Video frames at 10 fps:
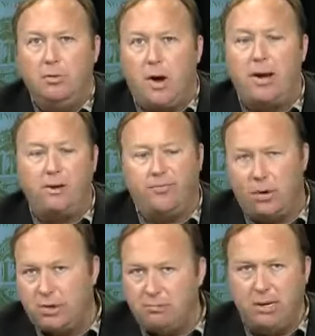trying to
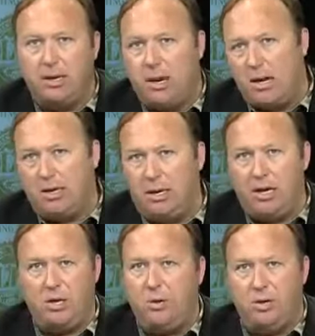forcibly
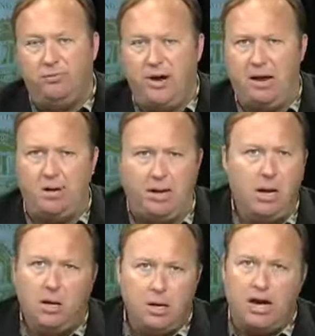inoculate you and your family,
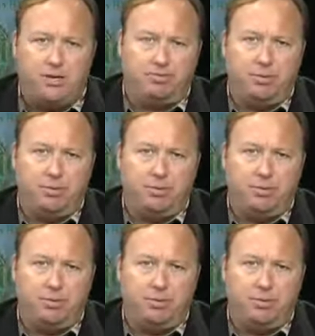not to